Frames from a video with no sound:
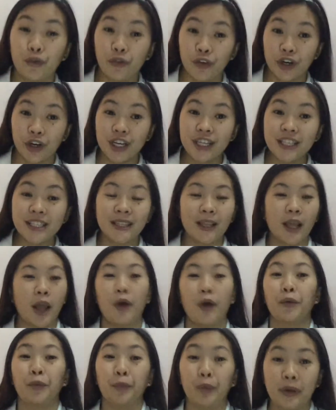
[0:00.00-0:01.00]
First,
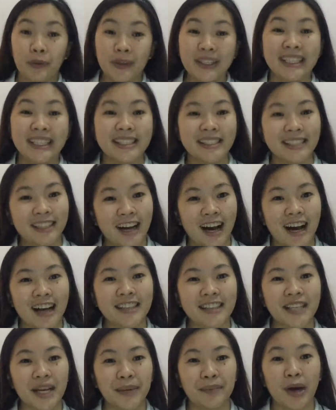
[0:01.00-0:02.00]
we will
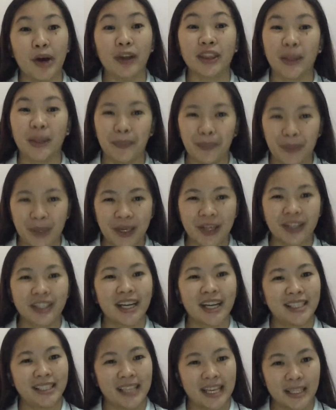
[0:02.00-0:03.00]
discuss about the peer
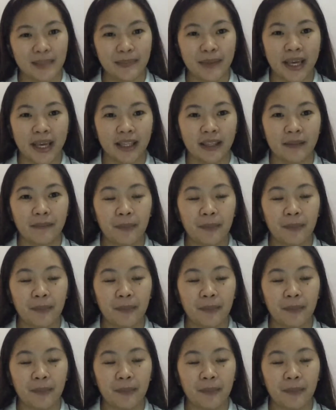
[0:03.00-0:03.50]
assessment.